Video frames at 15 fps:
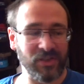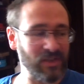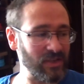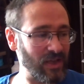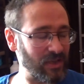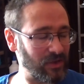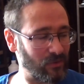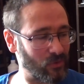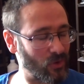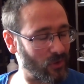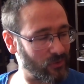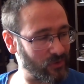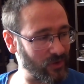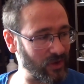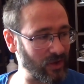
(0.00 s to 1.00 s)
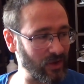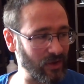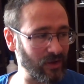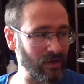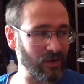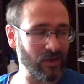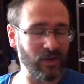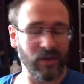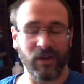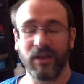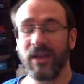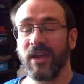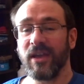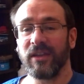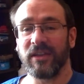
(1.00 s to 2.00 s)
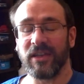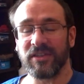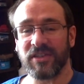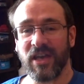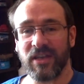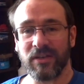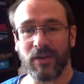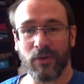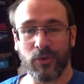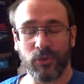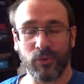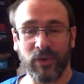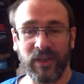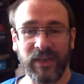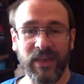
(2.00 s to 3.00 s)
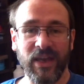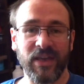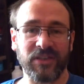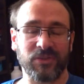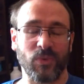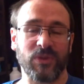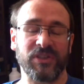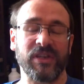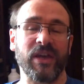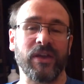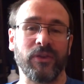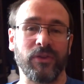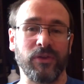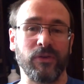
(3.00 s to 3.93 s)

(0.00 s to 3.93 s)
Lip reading: And then you've got the Nintendo 3DS, which again,